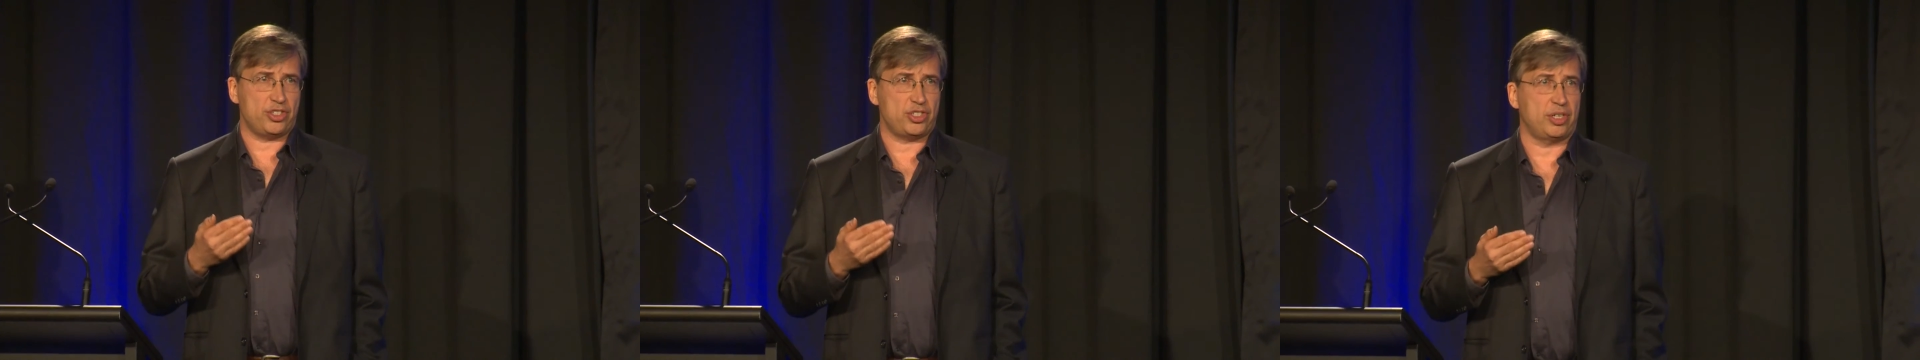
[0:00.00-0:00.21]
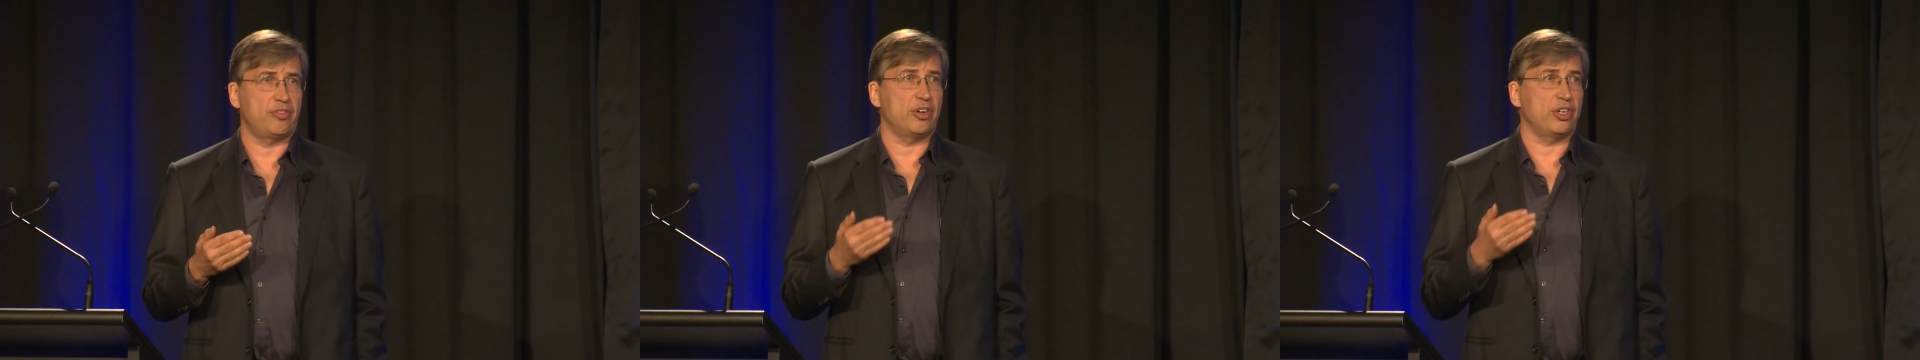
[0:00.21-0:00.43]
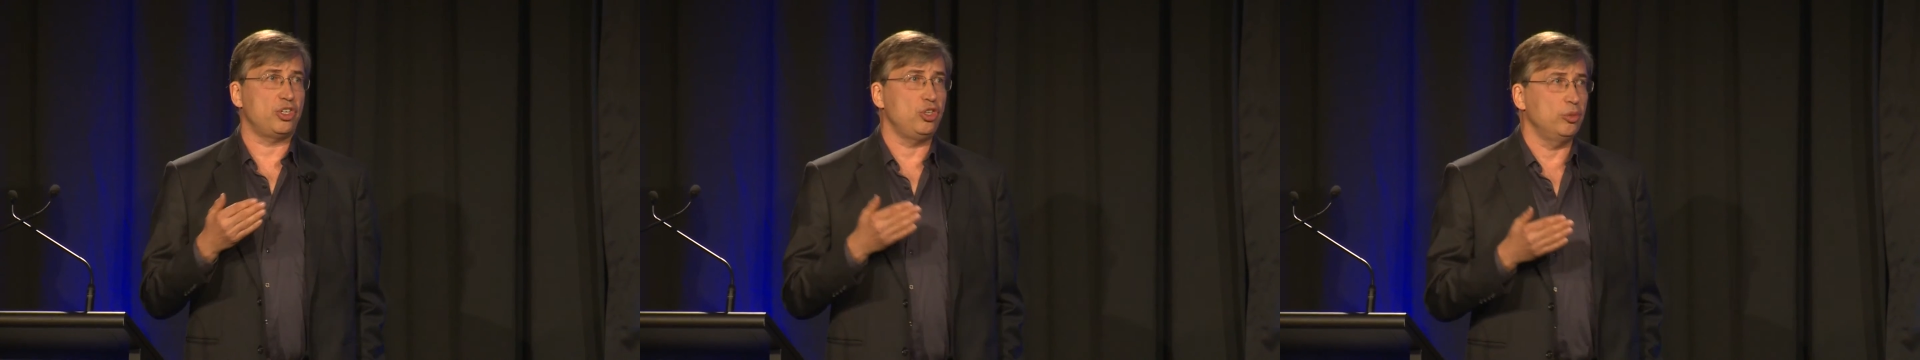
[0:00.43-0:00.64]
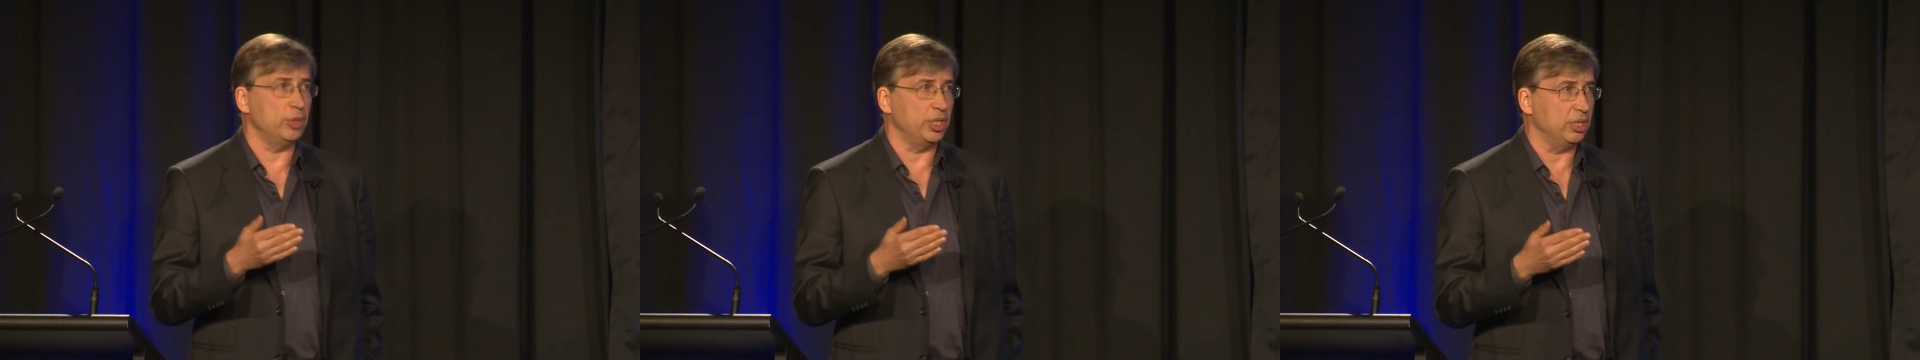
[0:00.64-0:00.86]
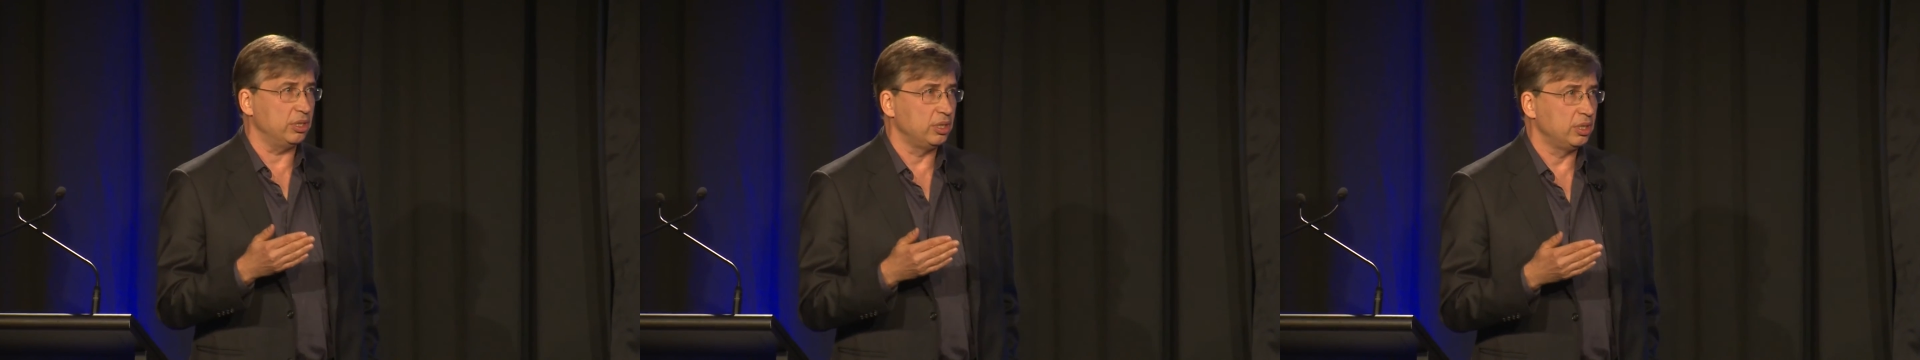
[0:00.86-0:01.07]
is it for a
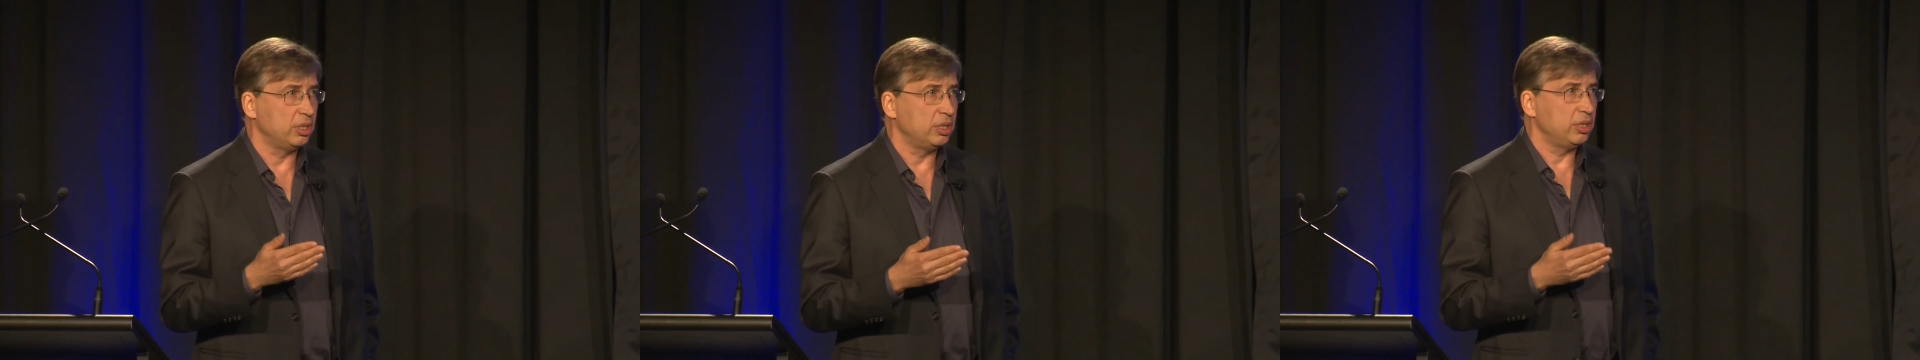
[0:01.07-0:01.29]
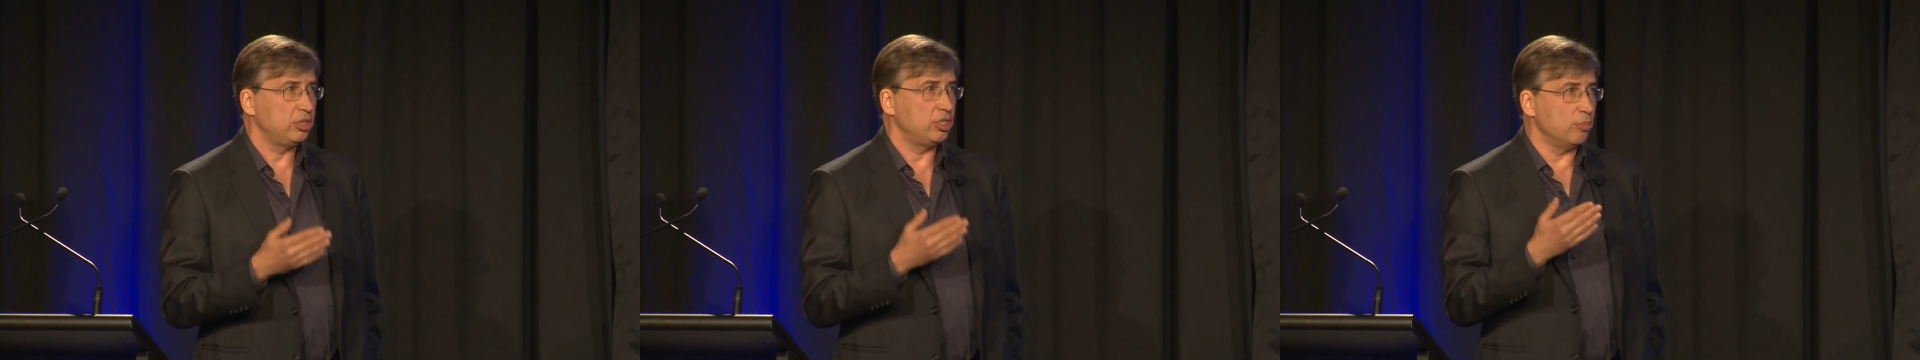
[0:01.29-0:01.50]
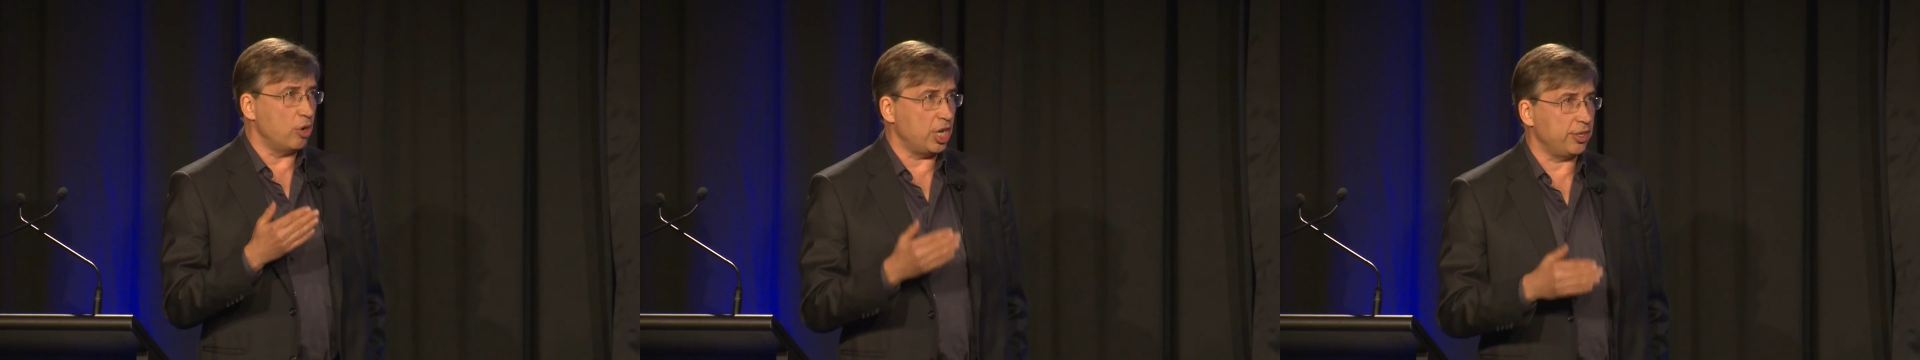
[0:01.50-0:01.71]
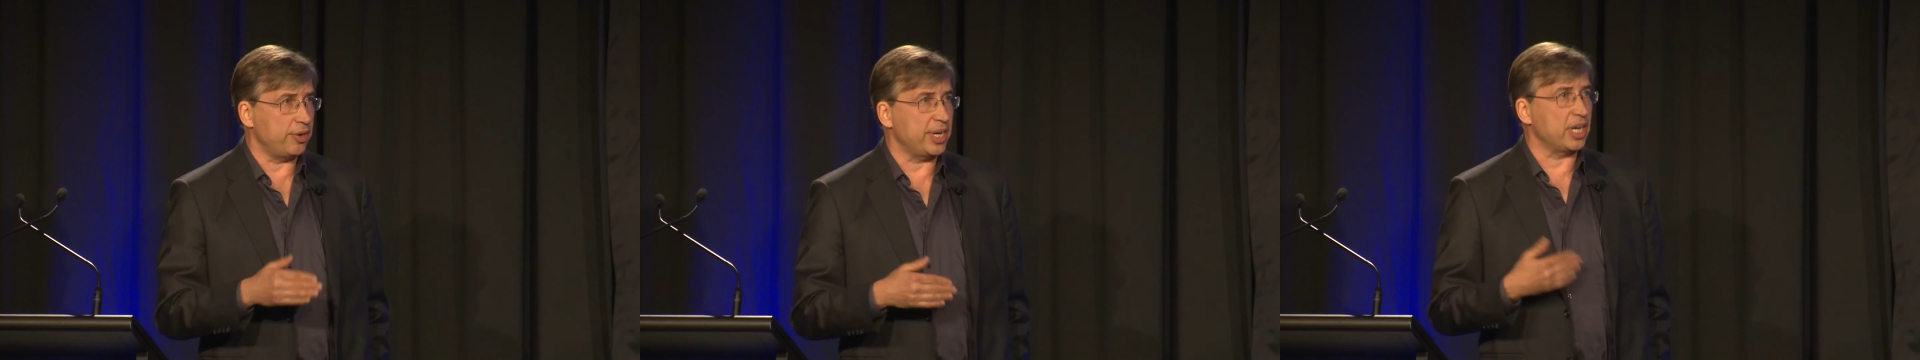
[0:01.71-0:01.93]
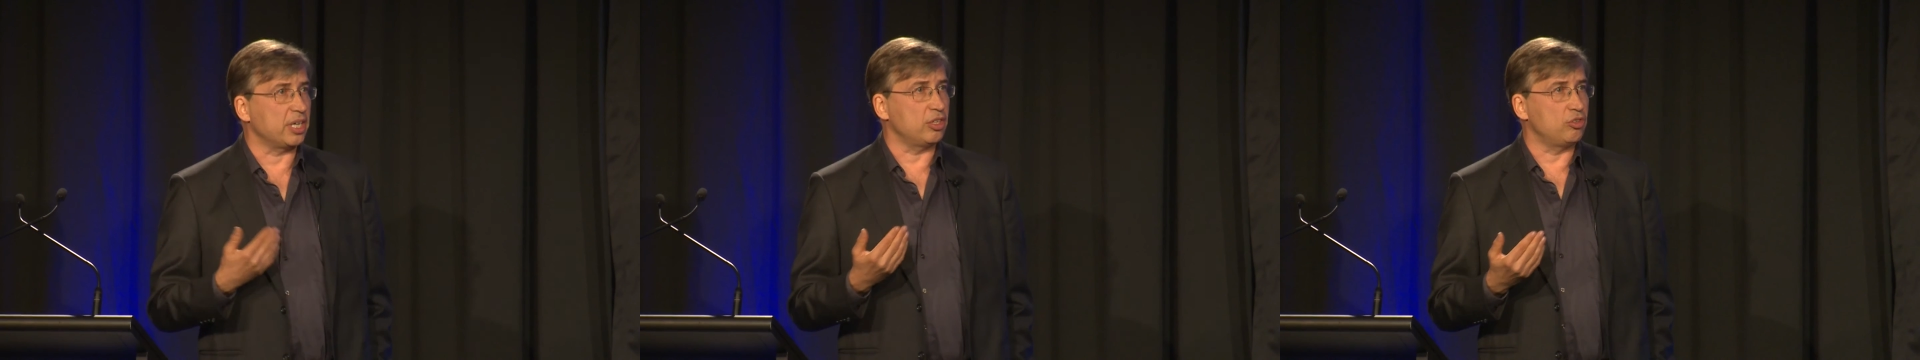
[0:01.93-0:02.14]
human to moderate
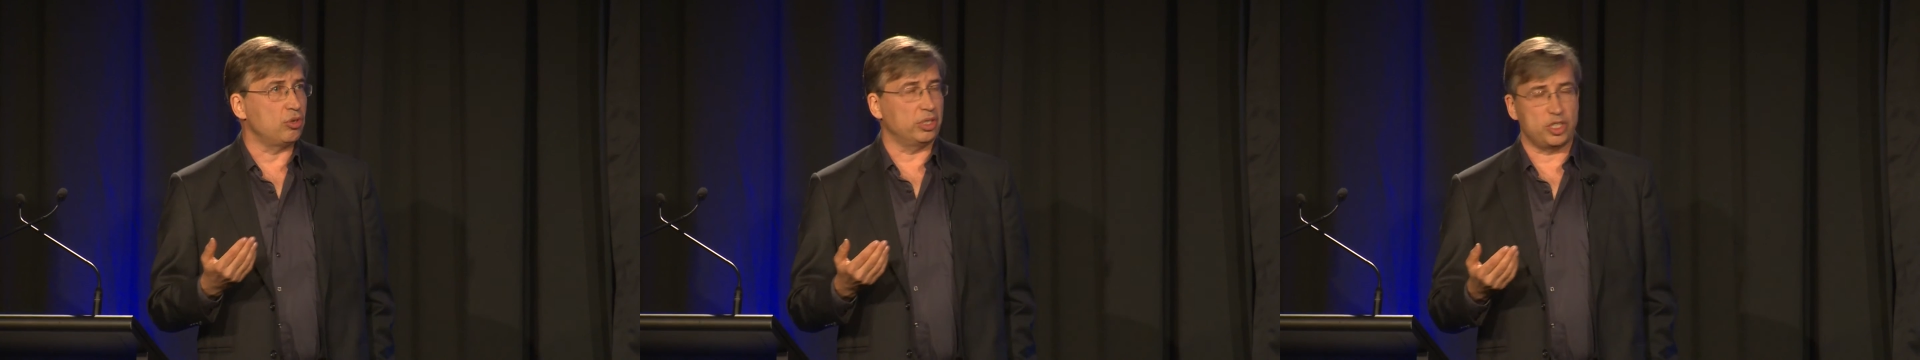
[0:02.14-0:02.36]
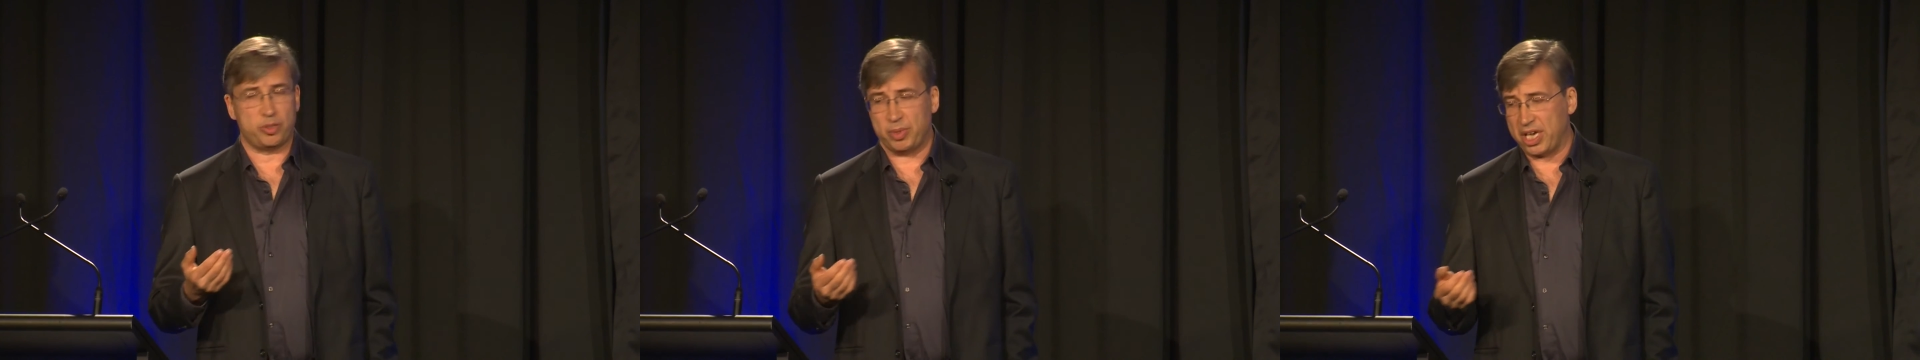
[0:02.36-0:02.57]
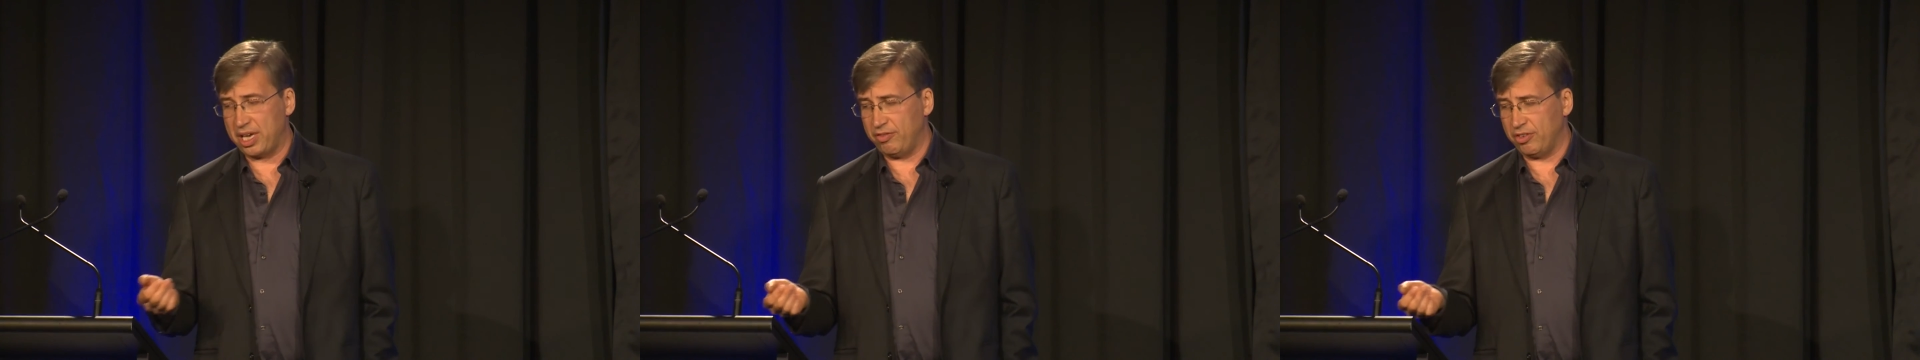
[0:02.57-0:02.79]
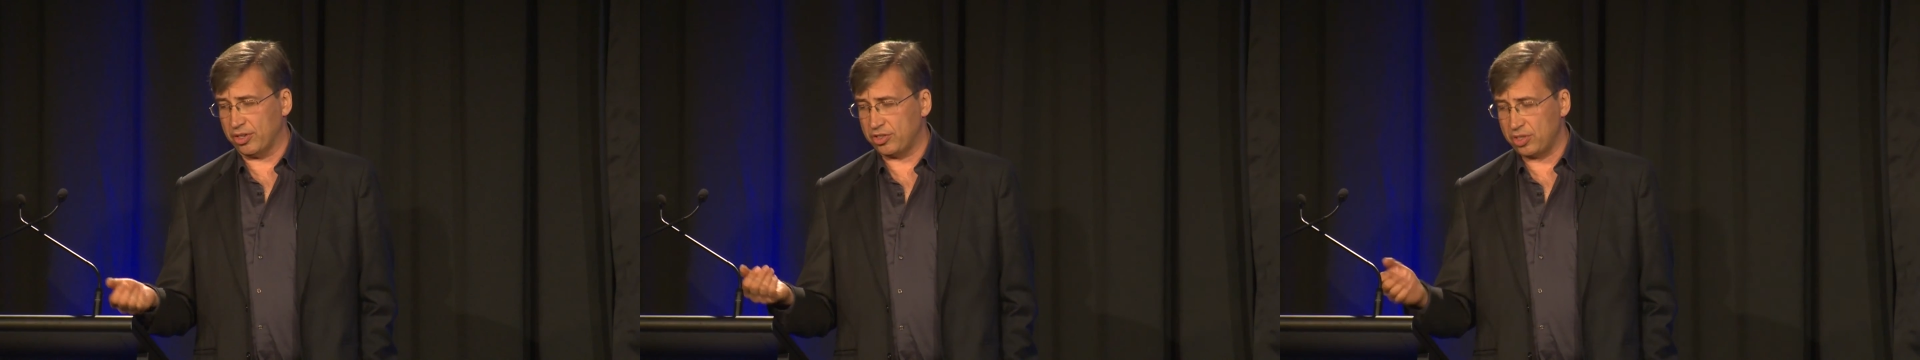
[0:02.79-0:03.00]
and control its behavior?